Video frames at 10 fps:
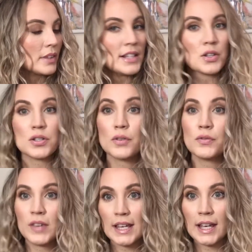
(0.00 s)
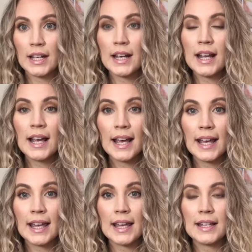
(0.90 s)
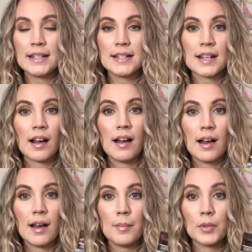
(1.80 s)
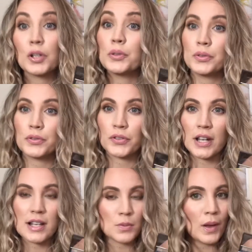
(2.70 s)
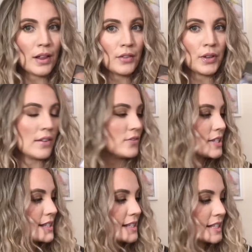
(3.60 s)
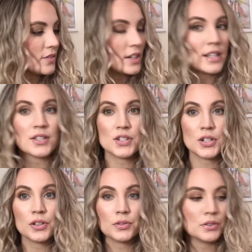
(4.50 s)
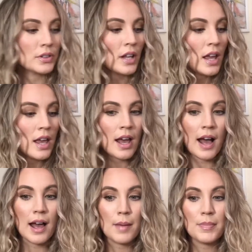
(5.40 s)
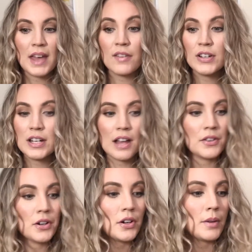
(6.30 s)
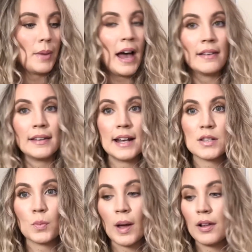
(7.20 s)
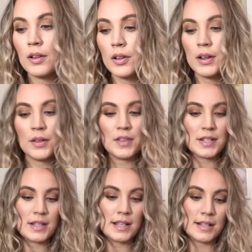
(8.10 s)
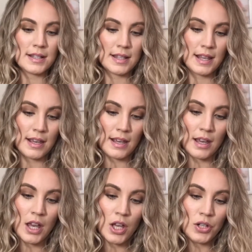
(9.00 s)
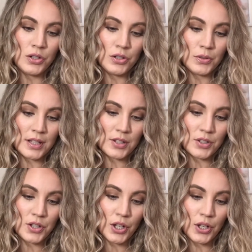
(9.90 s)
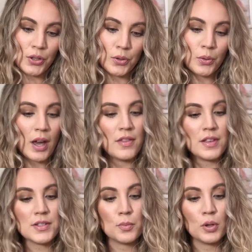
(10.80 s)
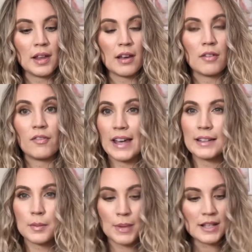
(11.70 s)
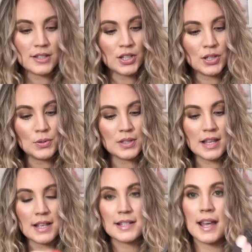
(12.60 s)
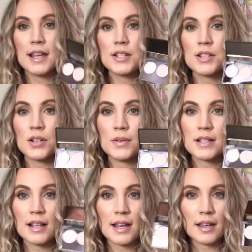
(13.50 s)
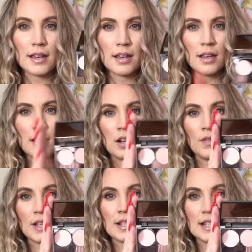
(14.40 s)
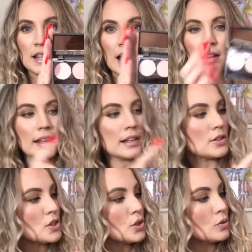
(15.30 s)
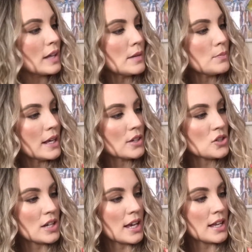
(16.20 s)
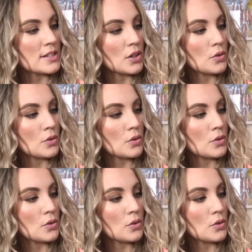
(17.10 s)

It's also vegan and gluten-free as well if you have sensitivities to gluten. They have another palette as well. This is the Nudist 2, and these are more like violet-based hues, they say. So it's like, if you can see that, like 2 light pink shades, a